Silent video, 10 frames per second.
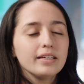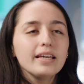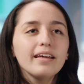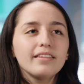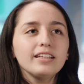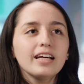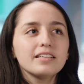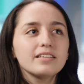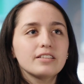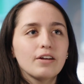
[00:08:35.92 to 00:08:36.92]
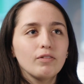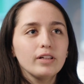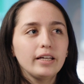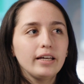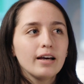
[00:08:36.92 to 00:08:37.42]
Yeah, I think that's
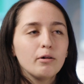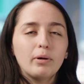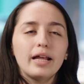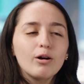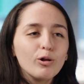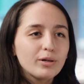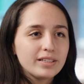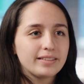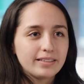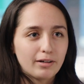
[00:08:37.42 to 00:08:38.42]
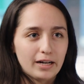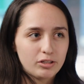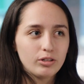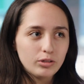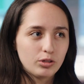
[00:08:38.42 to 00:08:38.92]
definitely what I always try
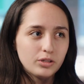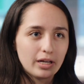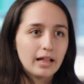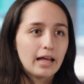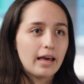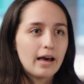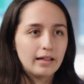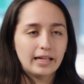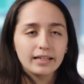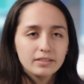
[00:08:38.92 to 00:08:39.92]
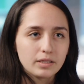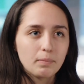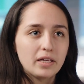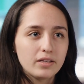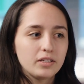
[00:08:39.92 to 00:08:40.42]
to tell, like as the
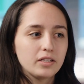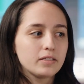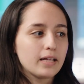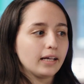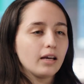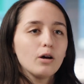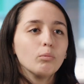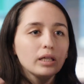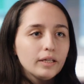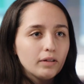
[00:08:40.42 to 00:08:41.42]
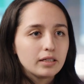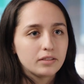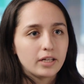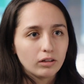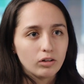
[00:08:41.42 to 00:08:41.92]
message. It's like we live in
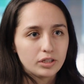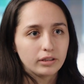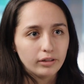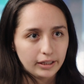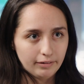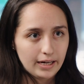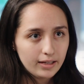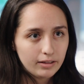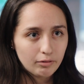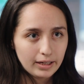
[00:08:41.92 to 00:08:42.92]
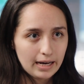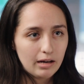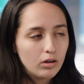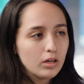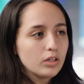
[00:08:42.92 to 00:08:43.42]
this technological era right
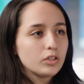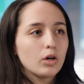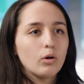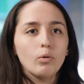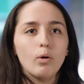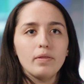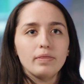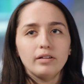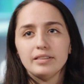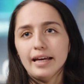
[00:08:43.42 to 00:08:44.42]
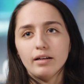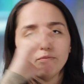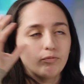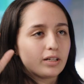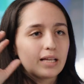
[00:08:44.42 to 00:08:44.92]
now. So there's like,
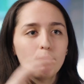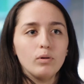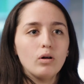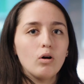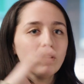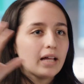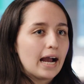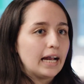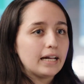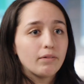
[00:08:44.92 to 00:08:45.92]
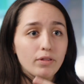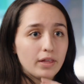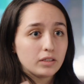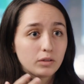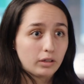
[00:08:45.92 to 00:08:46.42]
for example, online,
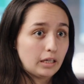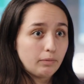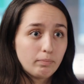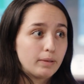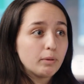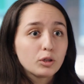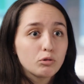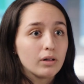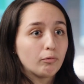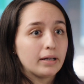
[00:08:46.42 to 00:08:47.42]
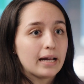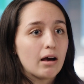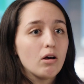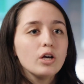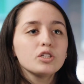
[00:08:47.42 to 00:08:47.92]
everything can be virtual right
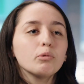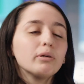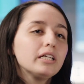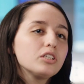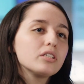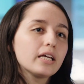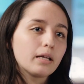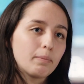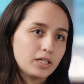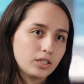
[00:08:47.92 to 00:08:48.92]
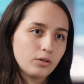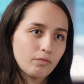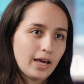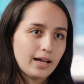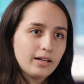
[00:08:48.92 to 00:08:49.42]
now. So we need to take advantage
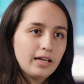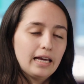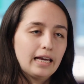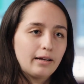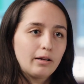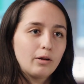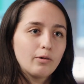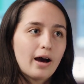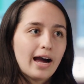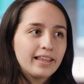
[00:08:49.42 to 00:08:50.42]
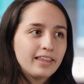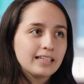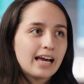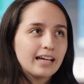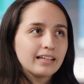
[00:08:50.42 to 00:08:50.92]
of that. And I think
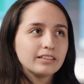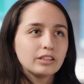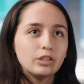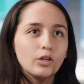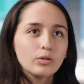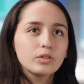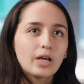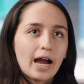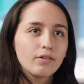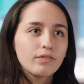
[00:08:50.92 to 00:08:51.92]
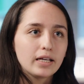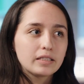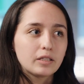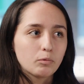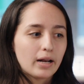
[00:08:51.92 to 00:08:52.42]
that those kind of
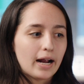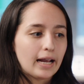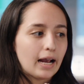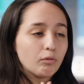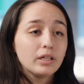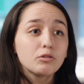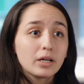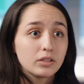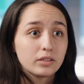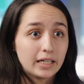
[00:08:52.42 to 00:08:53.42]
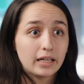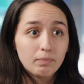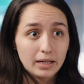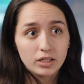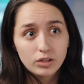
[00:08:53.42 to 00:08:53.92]
things is what I really try to take
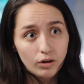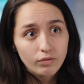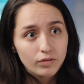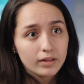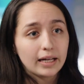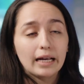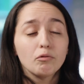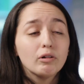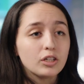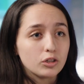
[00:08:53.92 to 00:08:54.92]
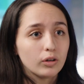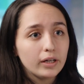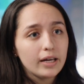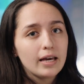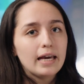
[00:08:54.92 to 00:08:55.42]
advantage of. Like I really
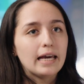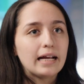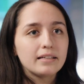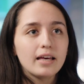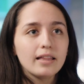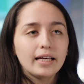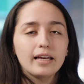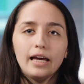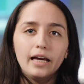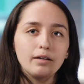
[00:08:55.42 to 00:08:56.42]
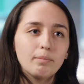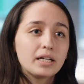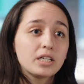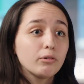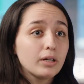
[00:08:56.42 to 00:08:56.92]
enjoy. And I said like, hey, my
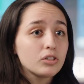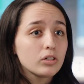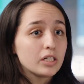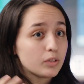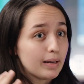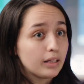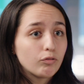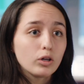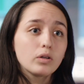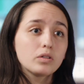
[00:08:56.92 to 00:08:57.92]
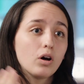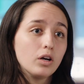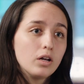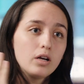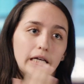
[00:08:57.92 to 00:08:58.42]
generation is mainly focused
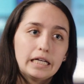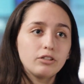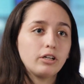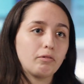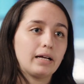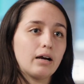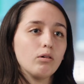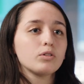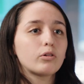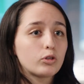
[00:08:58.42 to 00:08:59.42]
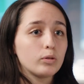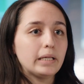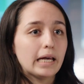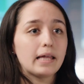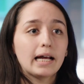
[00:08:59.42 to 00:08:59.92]
on internet right now, on social
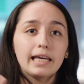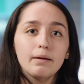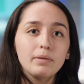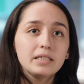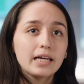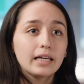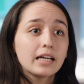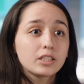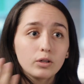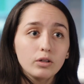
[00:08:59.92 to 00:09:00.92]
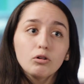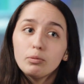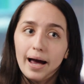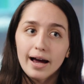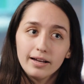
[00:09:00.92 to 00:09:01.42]
media. That can be taken as good or
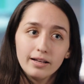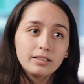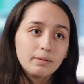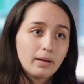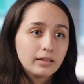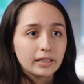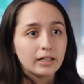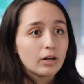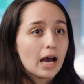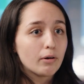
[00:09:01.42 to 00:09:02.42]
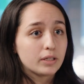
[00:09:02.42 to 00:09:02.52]
bad, depending on how